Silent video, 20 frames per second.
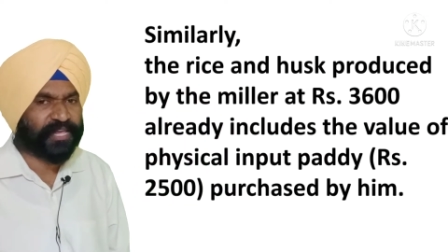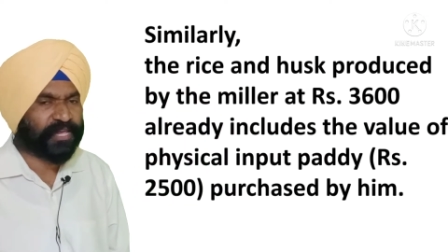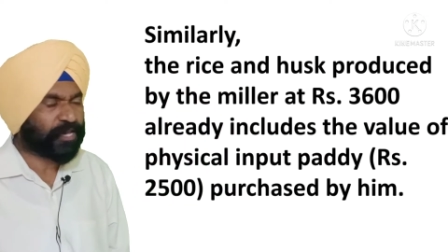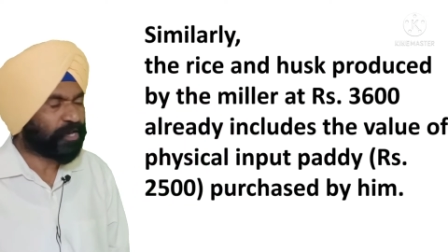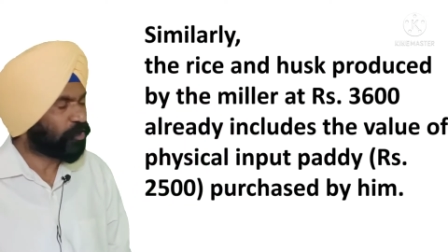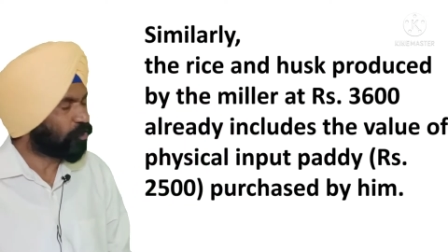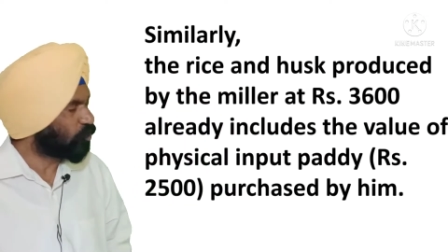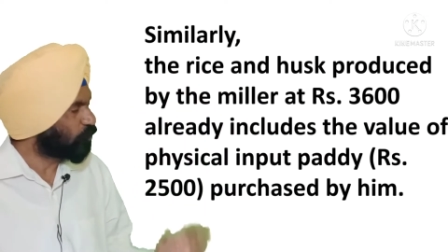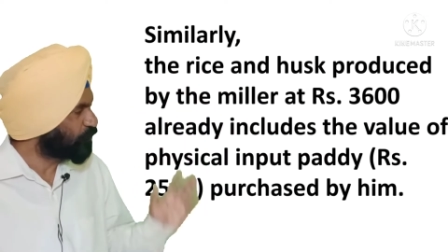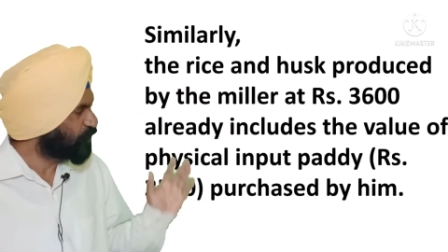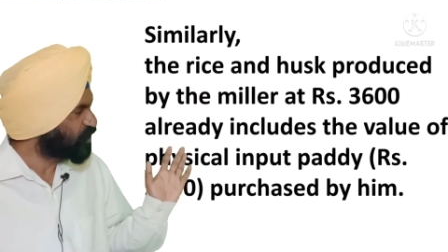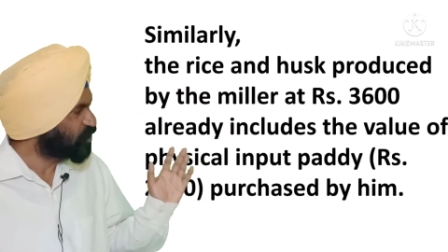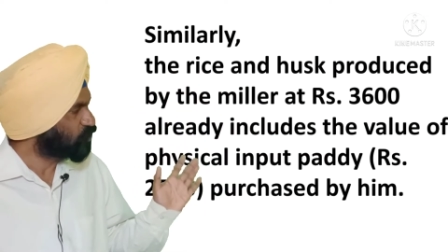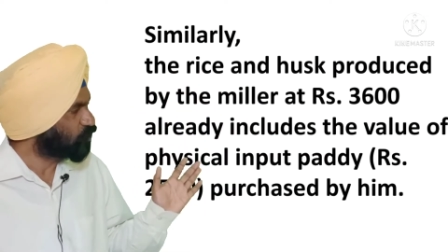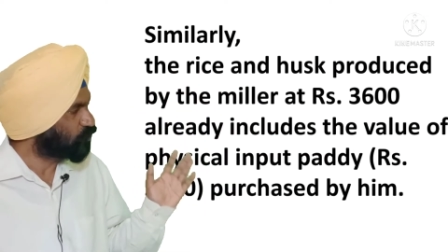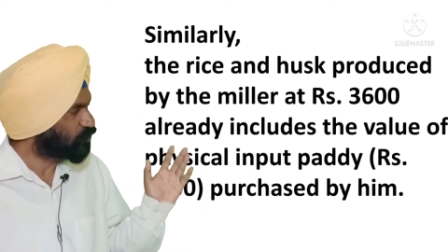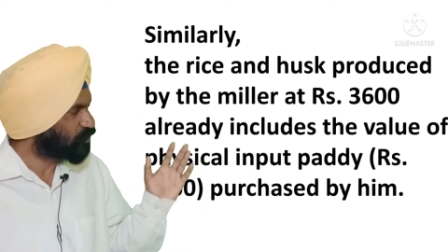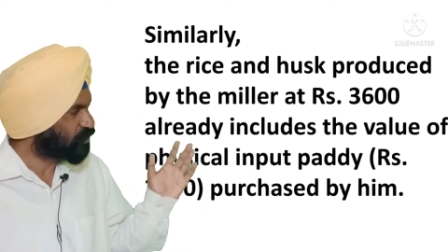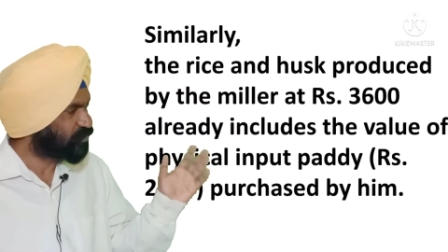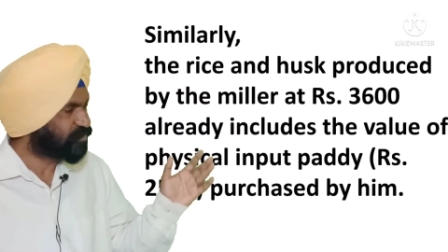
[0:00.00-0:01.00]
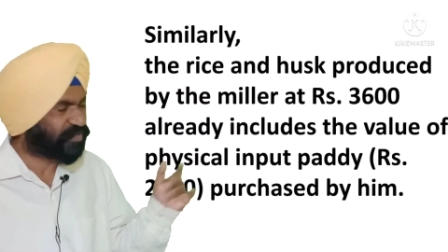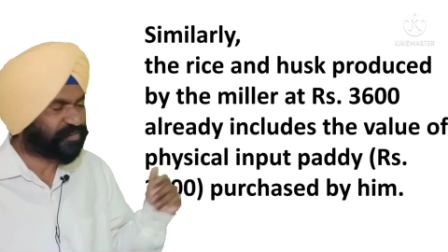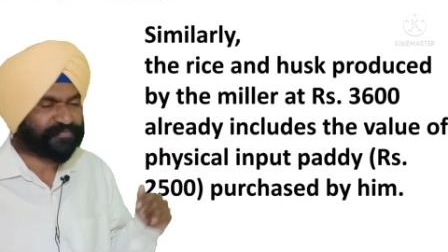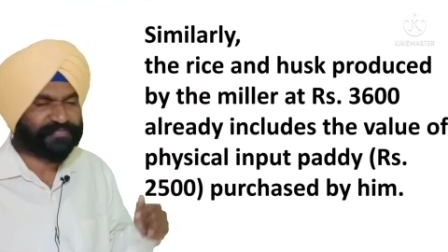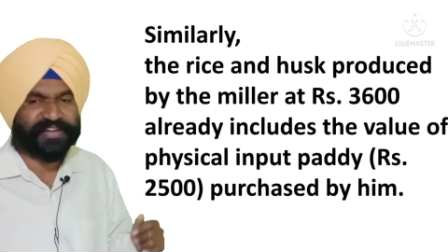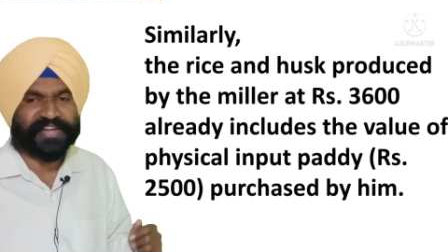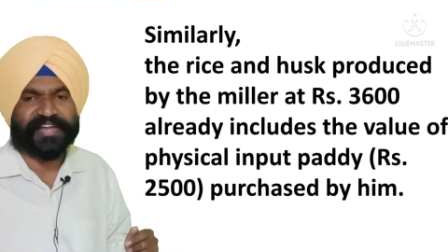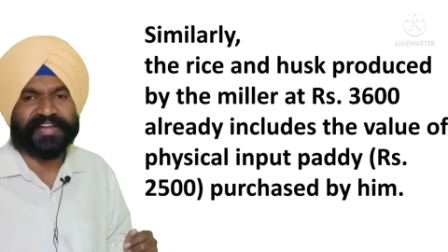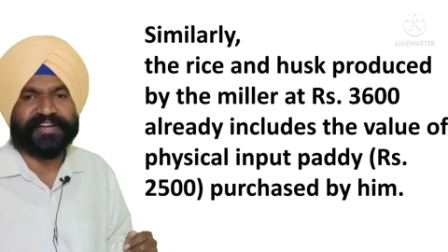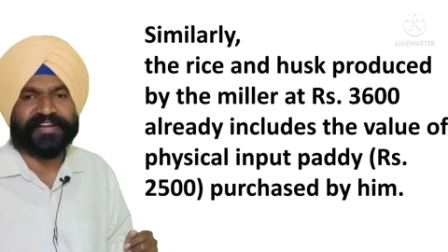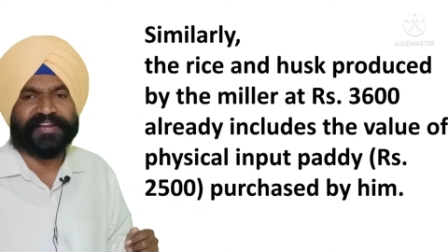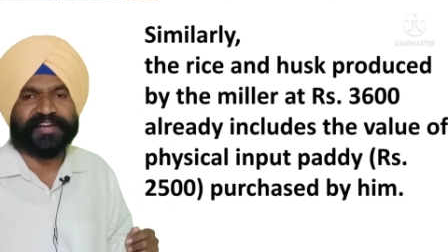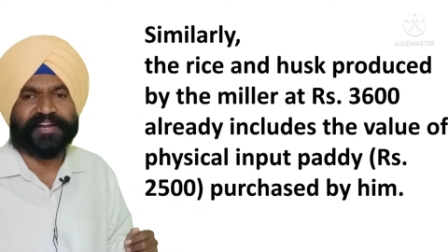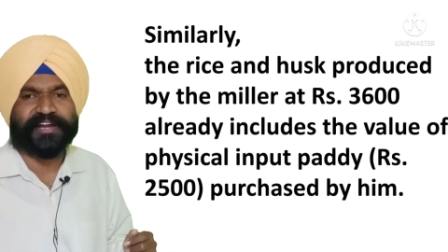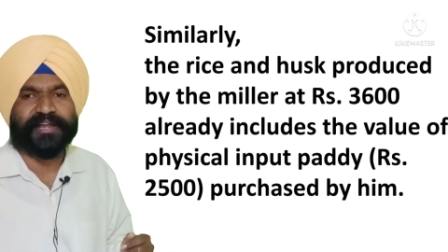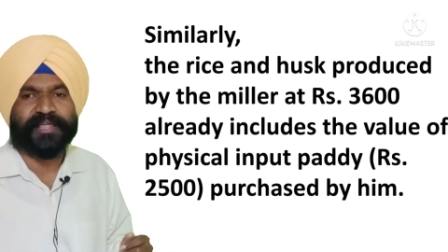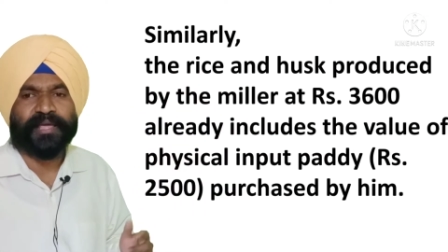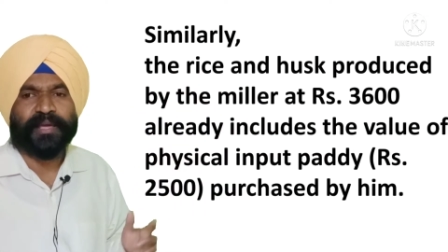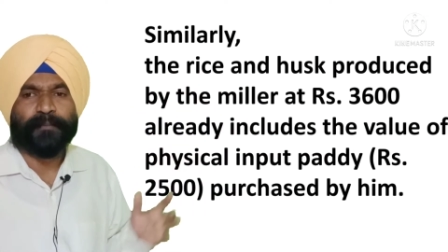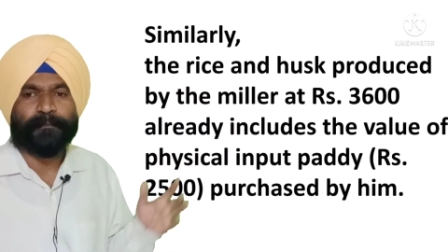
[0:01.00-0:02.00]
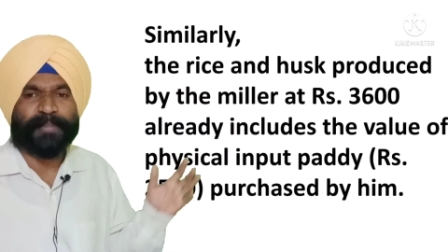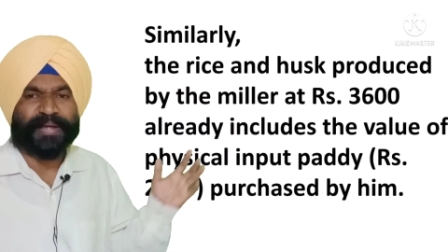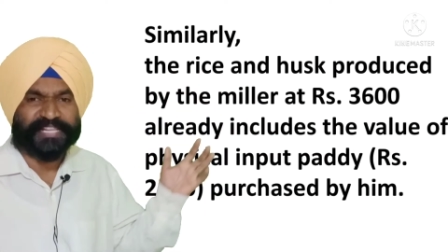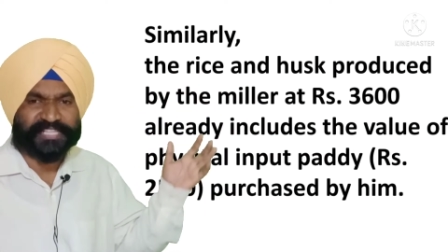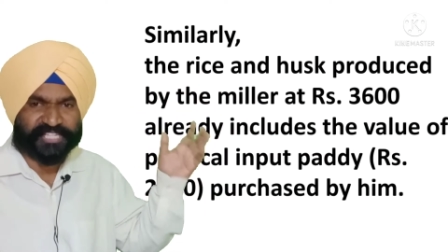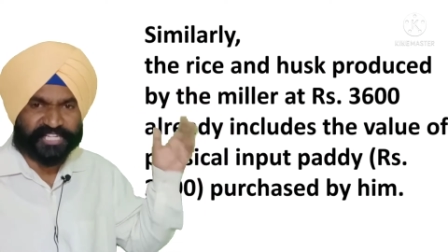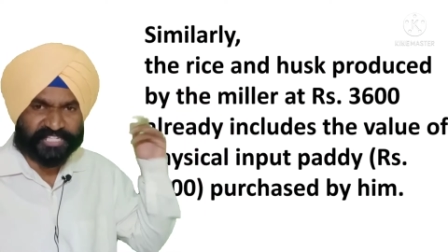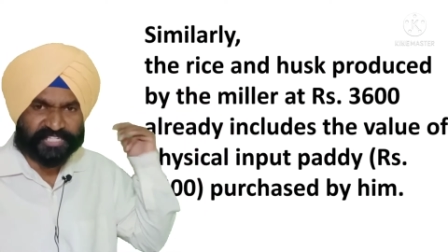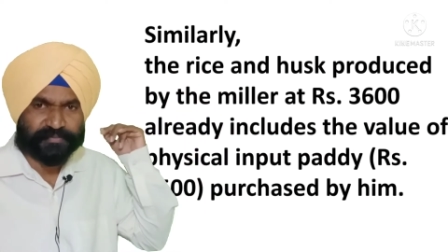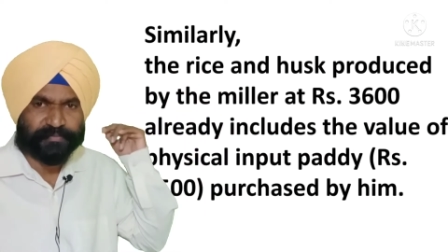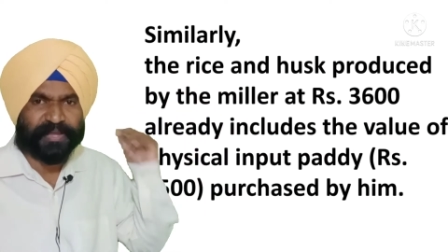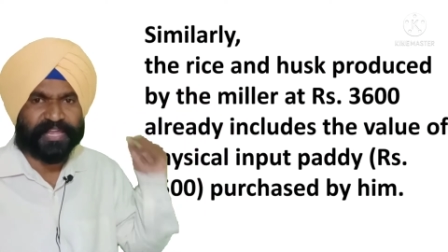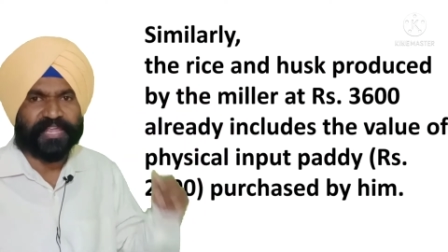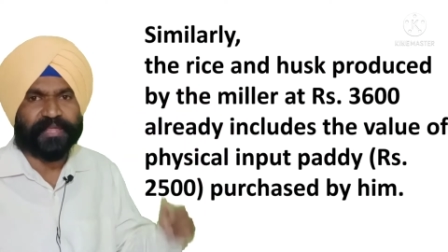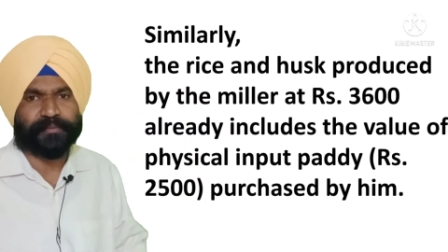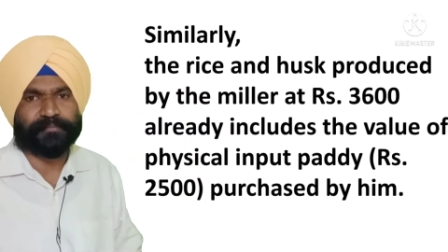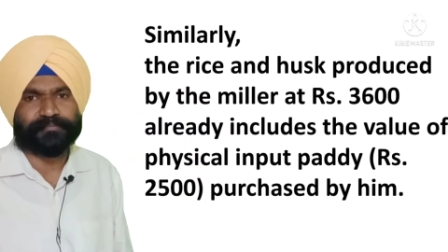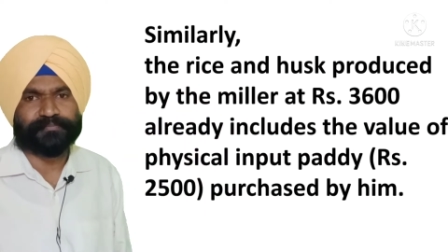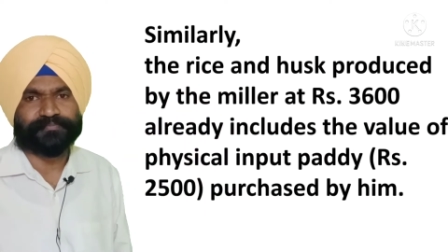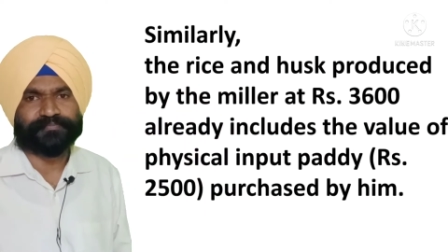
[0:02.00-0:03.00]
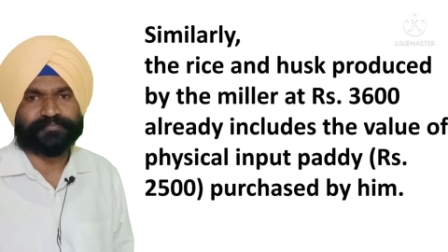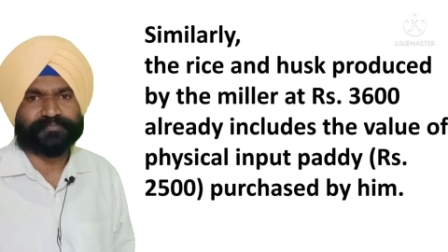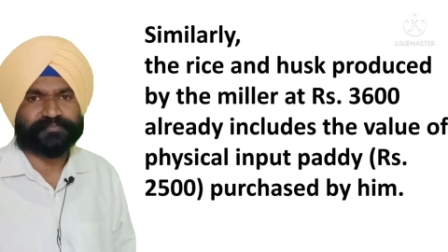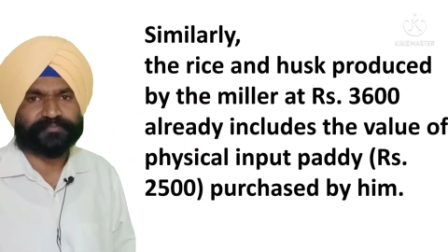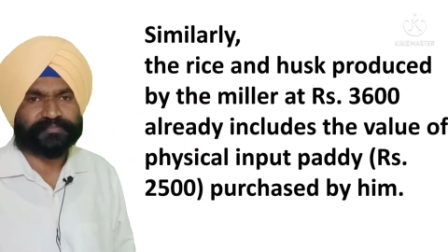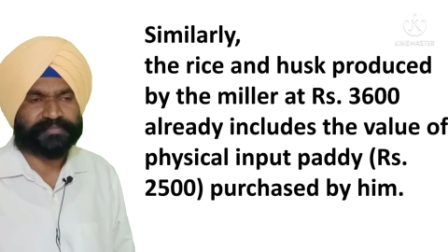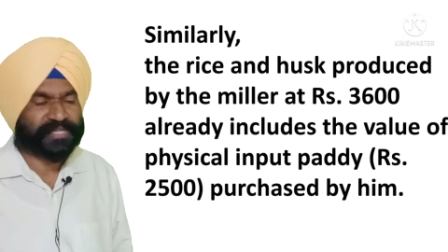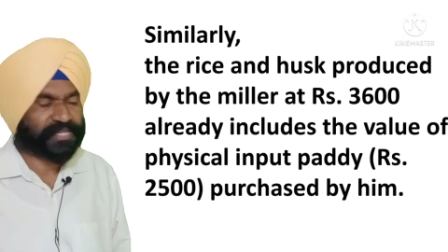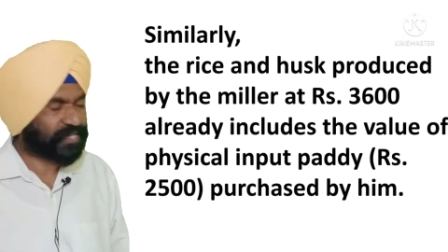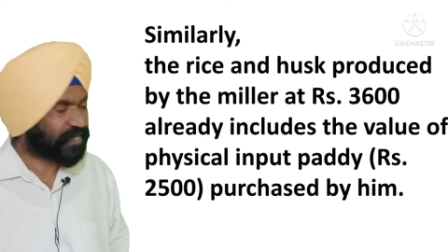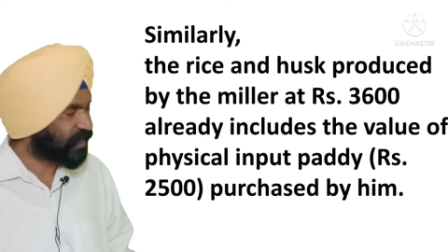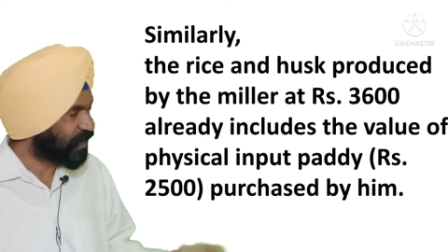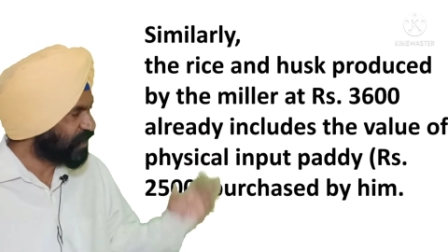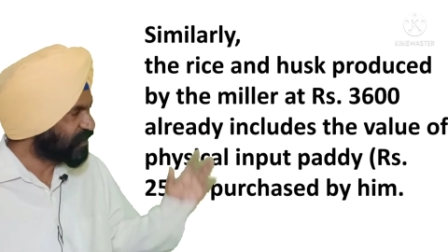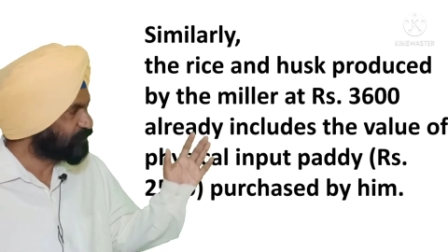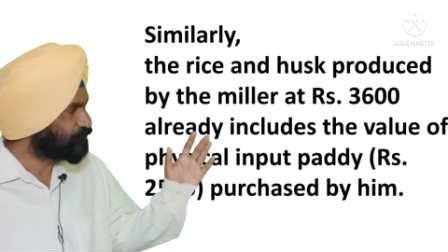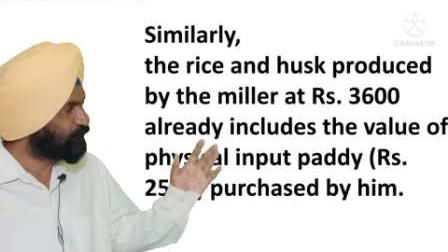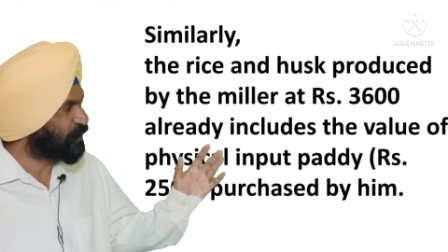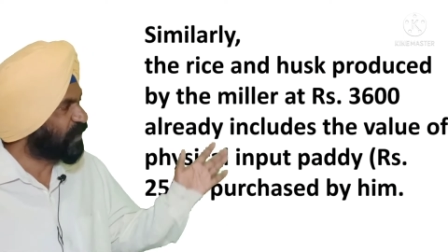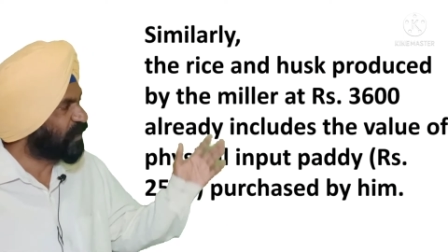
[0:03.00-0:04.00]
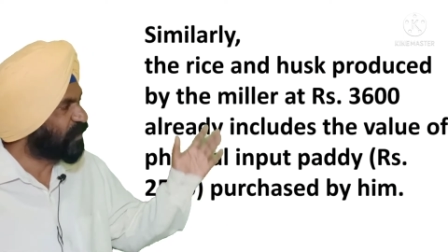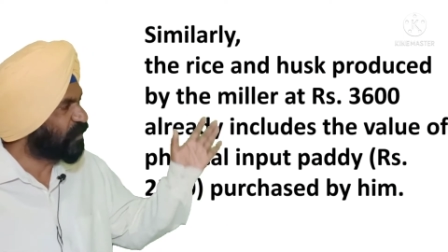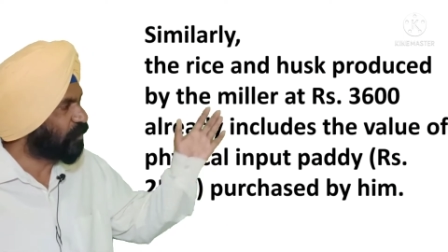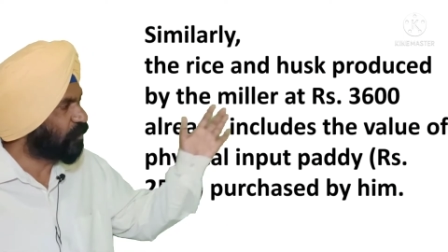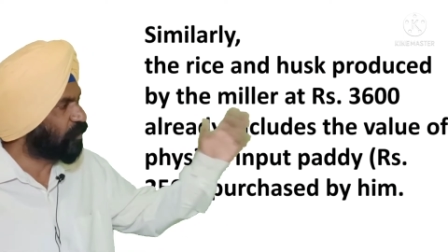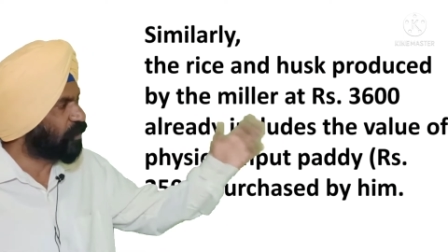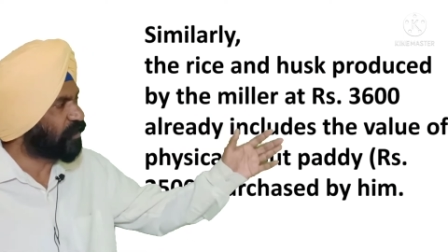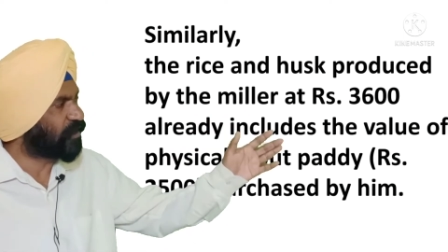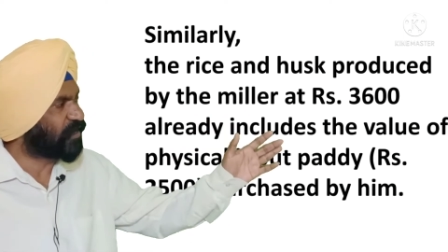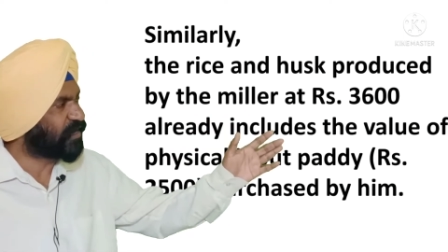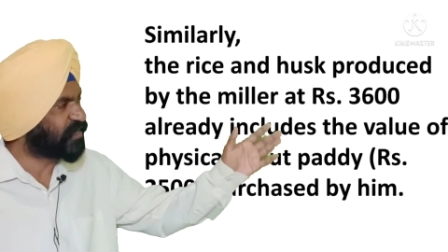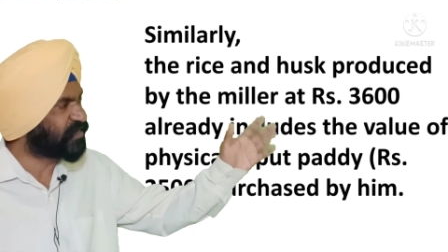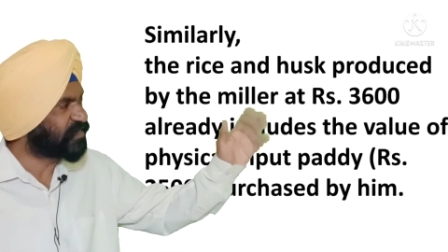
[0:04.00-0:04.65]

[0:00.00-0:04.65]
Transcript: rupees 2,500 purchased by him. He has paid already this